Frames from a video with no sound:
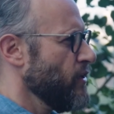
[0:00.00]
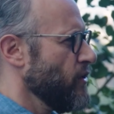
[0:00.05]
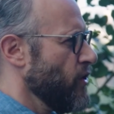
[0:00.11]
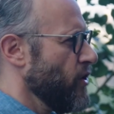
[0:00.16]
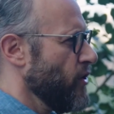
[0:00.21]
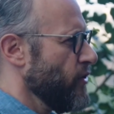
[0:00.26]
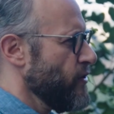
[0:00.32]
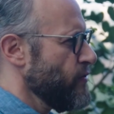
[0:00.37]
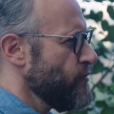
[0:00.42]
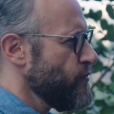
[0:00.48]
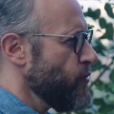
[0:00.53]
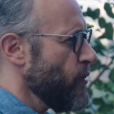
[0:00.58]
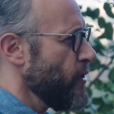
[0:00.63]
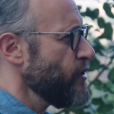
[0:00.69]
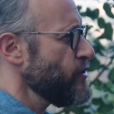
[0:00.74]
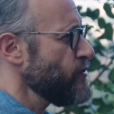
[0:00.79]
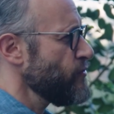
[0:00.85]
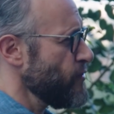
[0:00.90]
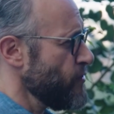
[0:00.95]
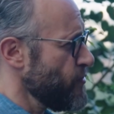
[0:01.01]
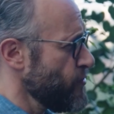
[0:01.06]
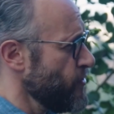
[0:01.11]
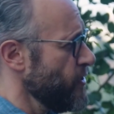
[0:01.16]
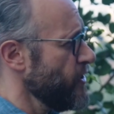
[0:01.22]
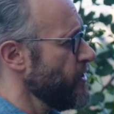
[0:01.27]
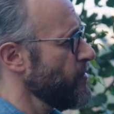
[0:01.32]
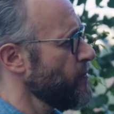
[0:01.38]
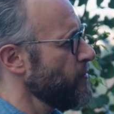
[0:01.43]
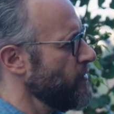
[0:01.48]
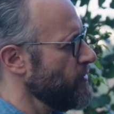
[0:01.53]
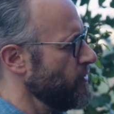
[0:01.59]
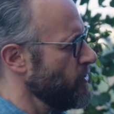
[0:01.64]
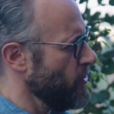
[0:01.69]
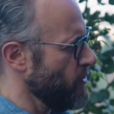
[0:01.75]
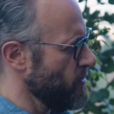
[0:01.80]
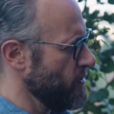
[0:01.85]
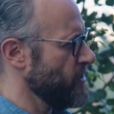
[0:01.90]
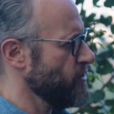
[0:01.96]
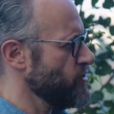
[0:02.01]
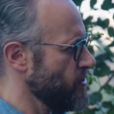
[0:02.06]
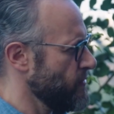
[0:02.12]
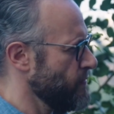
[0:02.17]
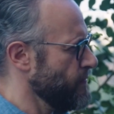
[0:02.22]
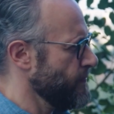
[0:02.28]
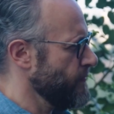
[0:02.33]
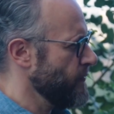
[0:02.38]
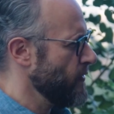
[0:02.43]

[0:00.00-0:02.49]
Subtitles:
called the Voice for Freedom Coalition.